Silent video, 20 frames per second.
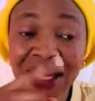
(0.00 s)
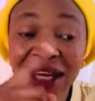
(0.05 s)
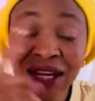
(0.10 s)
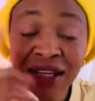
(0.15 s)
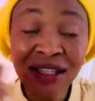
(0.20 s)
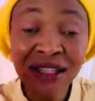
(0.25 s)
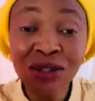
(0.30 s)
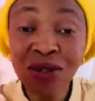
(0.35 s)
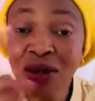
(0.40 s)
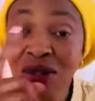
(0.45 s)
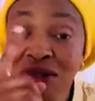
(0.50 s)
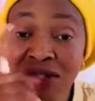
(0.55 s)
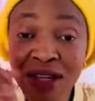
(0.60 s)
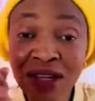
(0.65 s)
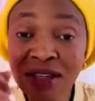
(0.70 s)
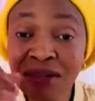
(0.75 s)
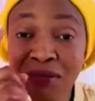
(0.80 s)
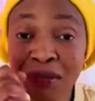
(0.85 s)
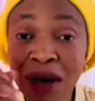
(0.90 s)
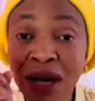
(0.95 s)
an
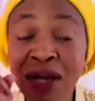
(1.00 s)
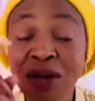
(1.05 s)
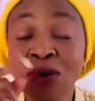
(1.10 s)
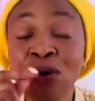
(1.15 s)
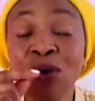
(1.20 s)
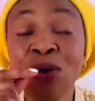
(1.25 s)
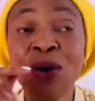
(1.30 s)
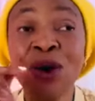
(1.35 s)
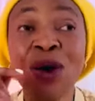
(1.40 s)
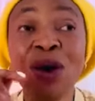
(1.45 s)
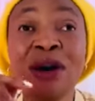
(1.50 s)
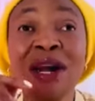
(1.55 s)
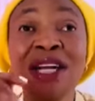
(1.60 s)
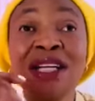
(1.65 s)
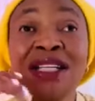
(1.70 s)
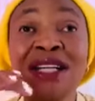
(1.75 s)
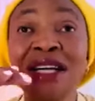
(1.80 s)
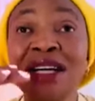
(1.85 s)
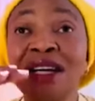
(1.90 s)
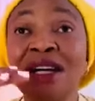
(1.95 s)
innocent man who
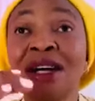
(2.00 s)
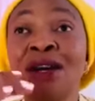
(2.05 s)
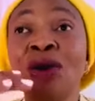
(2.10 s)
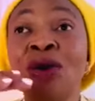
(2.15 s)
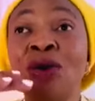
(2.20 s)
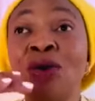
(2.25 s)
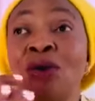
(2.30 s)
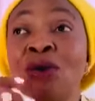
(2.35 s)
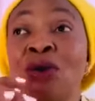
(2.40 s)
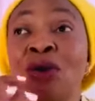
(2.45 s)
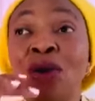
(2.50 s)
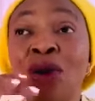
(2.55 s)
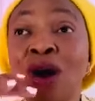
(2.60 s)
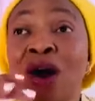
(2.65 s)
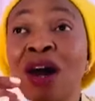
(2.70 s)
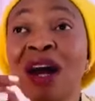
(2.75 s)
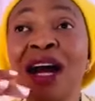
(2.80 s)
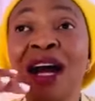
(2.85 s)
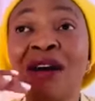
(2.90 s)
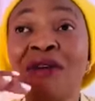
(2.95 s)

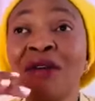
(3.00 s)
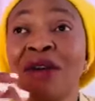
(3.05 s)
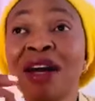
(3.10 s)
God have